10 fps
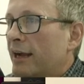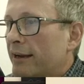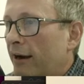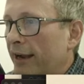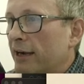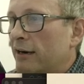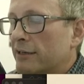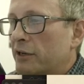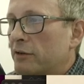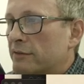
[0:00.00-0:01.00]
and I
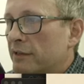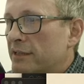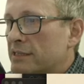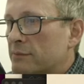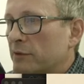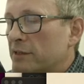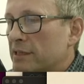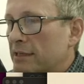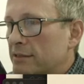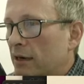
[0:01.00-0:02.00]
argued that this was
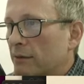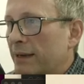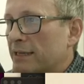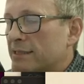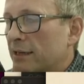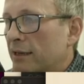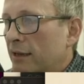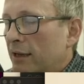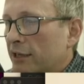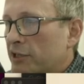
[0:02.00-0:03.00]
a dark matter
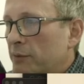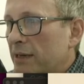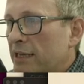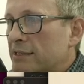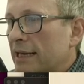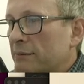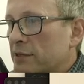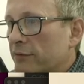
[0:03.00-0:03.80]
accumulator. It was a